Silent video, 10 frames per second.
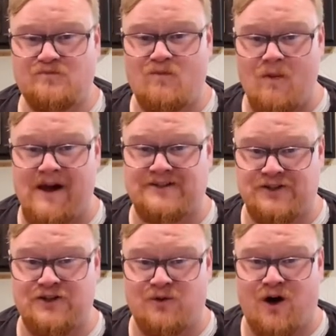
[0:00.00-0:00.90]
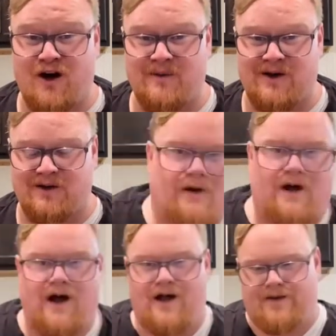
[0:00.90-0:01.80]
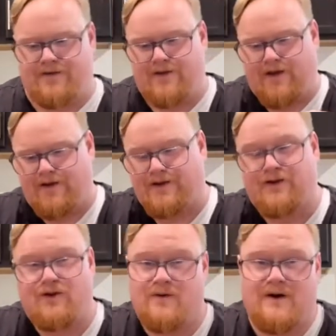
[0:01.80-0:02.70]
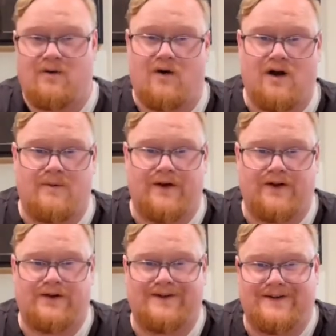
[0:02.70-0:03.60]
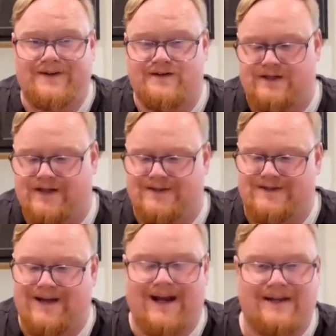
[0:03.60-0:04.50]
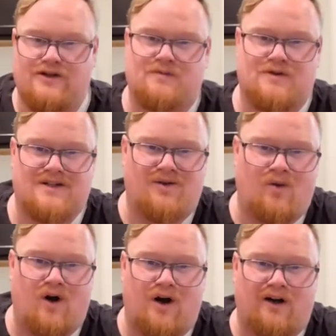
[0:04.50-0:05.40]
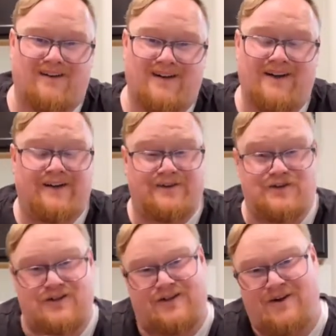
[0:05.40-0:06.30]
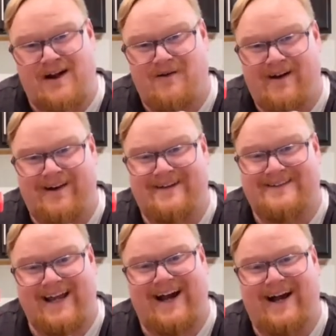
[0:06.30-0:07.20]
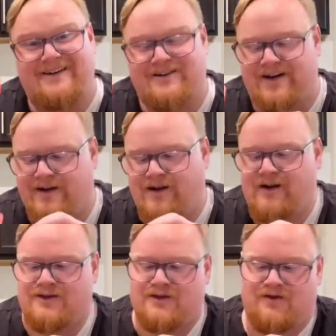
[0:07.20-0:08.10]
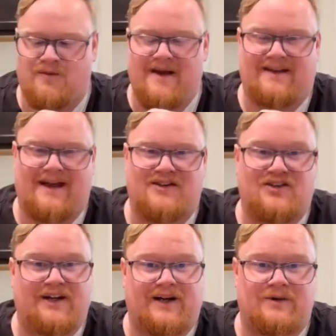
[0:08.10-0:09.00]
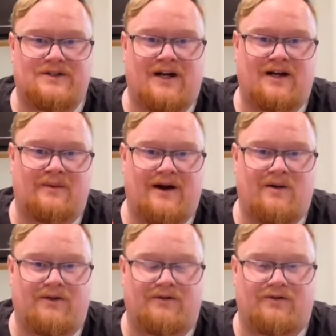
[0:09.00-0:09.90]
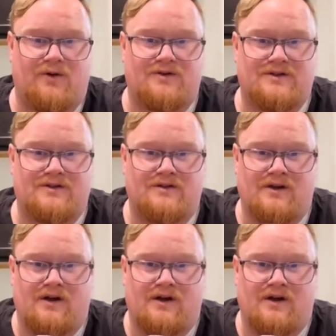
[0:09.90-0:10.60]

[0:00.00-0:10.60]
That's a good watermelon. Another thing to note about watermelon is it's 92% water, so it's a great way to stay hydrated. So if you make that drink I was talking about with the frozen